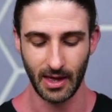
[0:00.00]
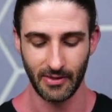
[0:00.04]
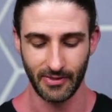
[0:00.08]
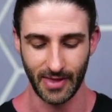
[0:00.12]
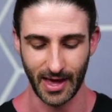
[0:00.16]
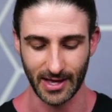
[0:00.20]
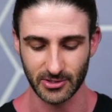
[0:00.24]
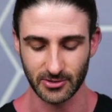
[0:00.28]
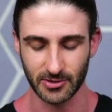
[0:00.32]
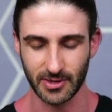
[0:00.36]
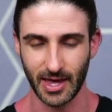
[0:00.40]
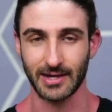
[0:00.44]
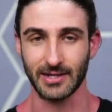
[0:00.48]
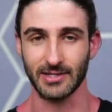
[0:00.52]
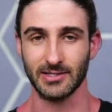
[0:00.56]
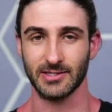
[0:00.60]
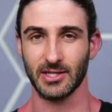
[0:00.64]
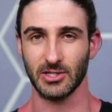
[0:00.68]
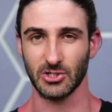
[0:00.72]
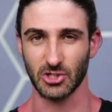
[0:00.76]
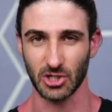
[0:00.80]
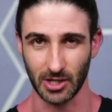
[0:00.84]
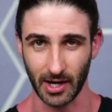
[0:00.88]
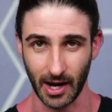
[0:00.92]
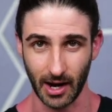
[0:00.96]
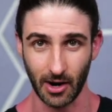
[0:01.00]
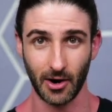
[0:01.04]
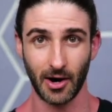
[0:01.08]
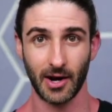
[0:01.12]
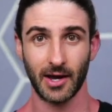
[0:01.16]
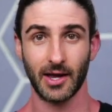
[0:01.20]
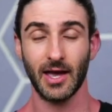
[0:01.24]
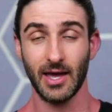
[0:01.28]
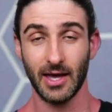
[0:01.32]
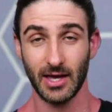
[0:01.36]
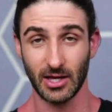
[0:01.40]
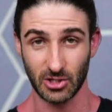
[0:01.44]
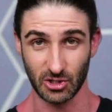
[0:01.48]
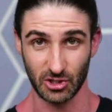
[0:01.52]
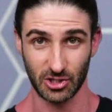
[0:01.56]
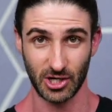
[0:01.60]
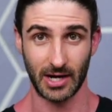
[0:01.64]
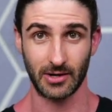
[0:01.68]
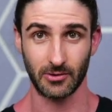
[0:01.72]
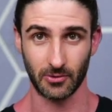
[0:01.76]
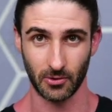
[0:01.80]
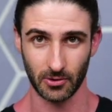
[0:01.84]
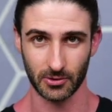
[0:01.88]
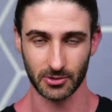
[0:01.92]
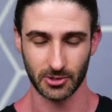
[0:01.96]
That's what that is, the generic
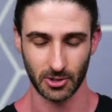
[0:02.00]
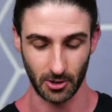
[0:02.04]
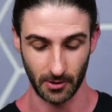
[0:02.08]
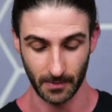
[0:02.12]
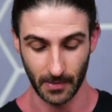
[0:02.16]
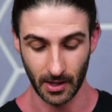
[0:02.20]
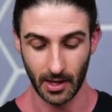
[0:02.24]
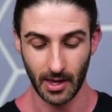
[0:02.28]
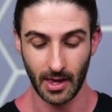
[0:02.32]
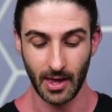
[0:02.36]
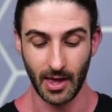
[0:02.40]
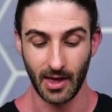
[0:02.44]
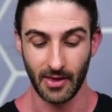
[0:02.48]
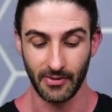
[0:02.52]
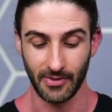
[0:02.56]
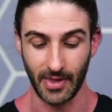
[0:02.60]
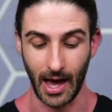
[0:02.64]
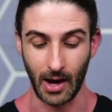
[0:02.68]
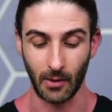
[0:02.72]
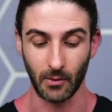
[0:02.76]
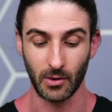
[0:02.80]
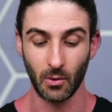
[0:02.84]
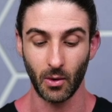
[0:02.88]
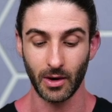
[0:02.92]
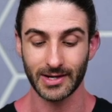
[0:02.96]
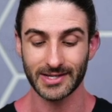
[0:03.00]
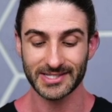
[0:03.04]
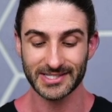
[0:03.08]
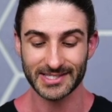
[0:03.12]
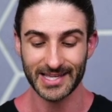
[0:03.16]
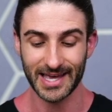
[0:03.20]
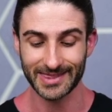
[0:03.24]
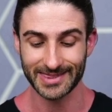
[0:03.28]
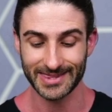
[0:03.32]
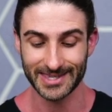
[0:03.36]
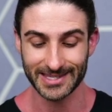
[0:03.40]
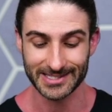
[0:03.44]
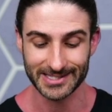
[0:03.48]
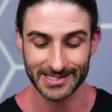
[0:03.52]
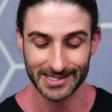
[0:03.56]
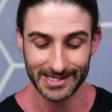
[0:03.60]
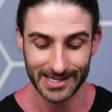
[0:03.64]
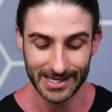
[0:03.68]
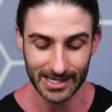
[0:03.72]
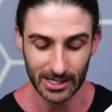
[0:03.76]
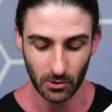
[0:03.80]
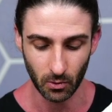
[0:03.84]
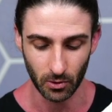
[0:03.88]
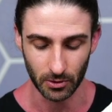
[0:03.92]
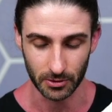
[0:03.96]
general term. Now we want to set this
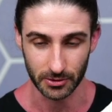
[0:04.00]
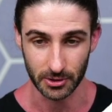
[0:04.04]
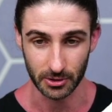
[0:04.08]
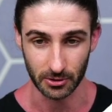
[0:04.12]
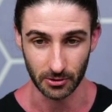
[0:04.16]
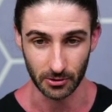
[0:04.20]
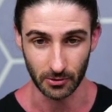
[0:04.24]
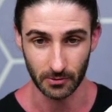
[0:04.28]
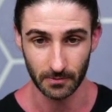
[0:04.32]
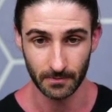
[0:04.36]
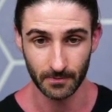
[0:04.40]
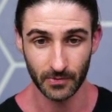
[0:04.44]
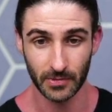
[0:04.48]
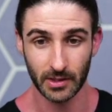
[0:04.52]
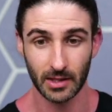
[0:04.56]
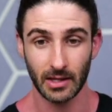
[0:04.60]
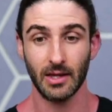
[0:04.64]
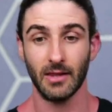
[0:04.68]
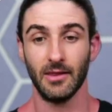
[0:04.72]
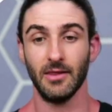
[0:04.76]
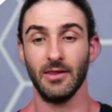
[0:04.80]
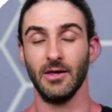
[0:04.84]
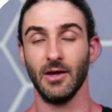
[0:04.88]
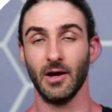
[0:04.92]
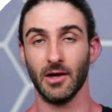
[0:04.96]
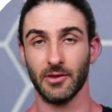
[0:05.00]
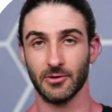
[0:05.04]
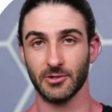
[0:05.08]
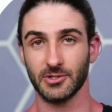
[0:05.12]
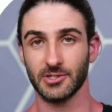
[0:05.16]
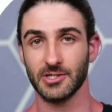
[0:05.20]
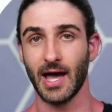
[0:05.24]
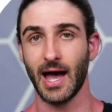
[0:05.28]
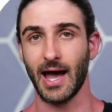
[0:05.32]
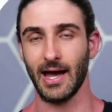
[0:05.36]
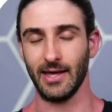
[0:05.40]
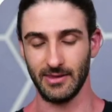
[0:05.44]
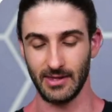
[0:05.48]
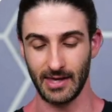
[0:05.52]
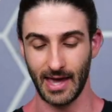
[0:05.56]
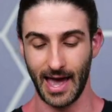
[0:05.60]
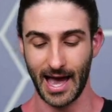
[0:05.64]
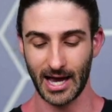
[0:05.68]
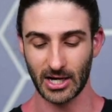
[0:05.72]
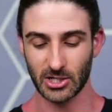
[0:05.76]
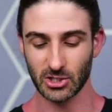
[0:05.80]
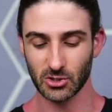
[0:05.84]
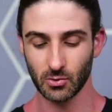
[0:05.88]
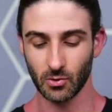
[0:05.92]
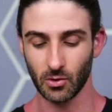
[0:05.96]
equal to the other side, the
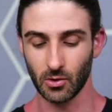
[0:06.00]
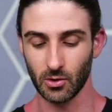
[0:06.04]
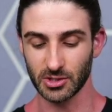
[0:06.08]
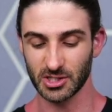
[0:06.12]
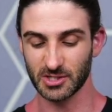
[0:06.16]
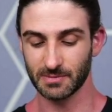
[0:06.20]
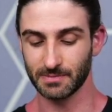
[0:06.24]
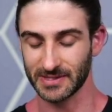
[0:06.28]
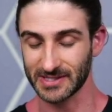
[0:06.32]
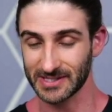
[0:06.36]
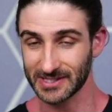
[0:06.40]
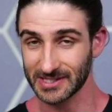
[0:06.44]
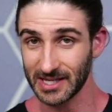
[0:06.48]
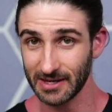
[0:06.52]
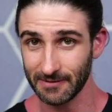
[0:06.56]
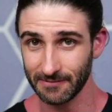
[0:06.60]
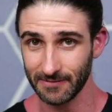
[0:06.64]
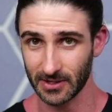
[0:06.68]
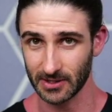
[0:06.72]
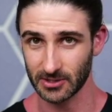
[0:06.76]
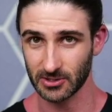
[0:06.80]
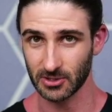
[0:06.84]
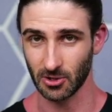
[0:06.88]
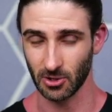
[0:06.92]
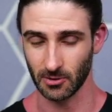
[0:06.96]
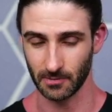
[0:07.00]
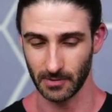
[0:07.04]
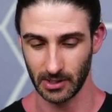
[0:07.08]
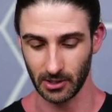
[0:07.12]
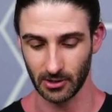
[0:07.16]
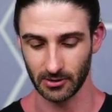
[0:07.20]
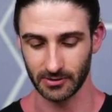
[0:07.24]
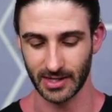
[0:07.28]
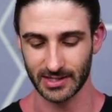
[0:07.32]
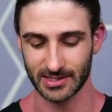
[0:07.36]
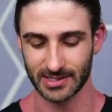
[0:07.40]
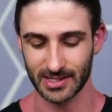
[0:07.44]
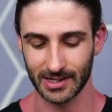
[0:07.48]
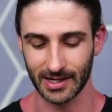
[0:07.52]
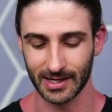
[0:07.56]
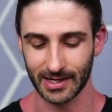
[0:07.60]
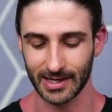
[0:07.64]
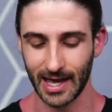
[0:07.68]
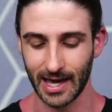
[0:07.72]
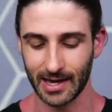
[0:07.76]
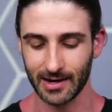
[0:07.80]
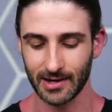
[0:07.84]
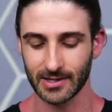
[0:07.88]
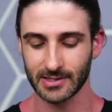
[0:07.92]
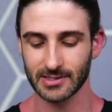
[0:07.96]
actual specific term here that's going to
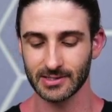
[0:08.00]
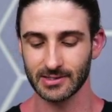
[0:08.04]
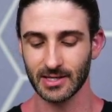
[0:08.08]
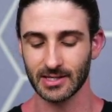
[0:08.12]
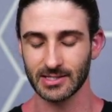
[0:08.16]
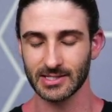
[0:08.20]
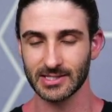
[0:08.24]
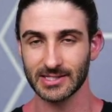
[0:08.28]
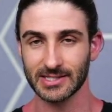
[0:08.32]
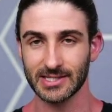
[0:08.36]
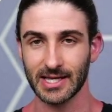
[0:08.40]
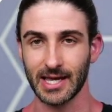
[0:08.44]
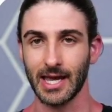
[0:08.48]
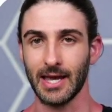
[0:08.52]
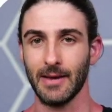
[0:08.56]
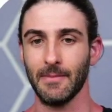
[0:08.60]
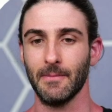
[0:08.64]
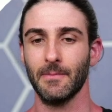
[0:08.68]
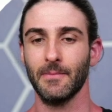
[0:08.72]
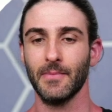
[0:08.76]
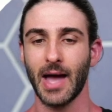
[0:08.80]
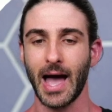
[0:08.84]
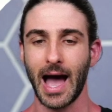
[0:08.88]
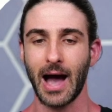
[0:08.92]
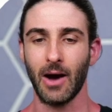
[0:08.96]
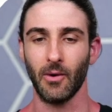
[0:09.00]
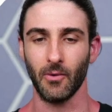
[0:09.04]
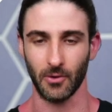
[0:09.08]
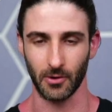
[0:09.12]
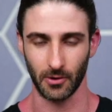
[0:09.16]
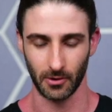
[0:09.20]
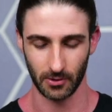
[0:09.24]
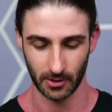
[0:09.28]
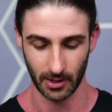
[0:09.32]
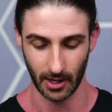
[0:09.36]
get us the same power,